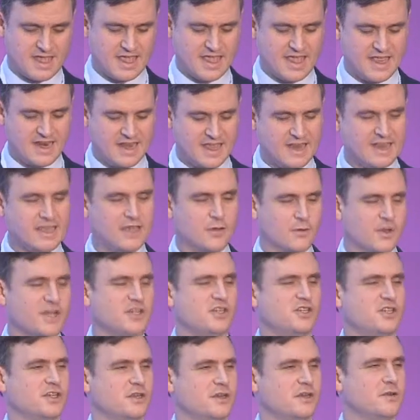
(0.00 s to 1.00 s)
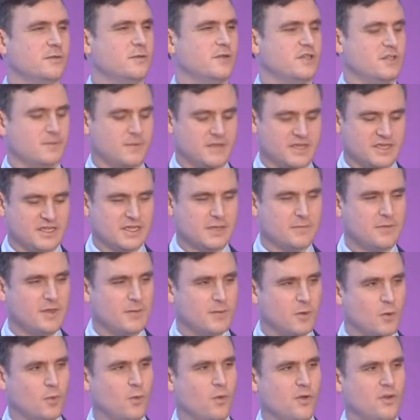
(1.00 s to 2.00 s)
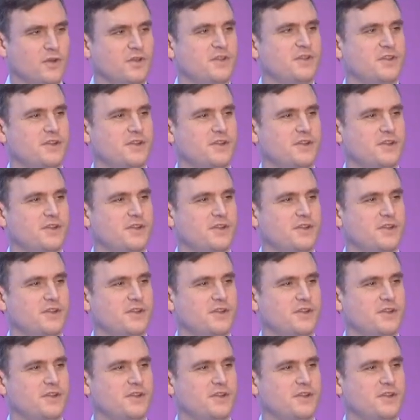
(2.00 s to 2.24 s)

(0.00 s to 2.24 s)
In any question with supply chain, people want